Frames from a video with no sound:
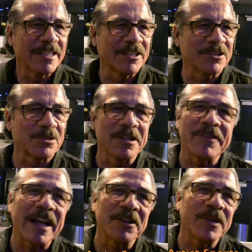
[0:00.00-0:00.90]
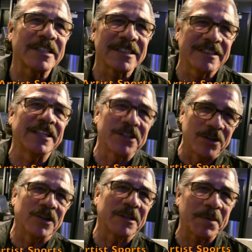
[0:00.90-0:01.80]
go through your evaluation, then you
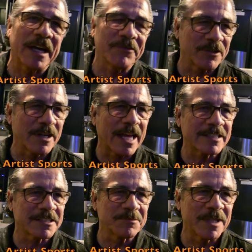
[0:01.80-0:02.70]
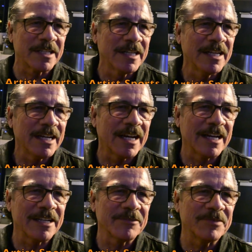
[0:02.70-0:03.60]
go and apply for your license. But
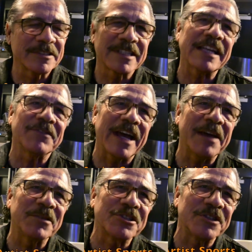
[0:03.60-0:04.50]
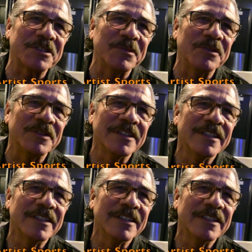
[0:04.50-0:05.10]
it's kind of an amateurish move.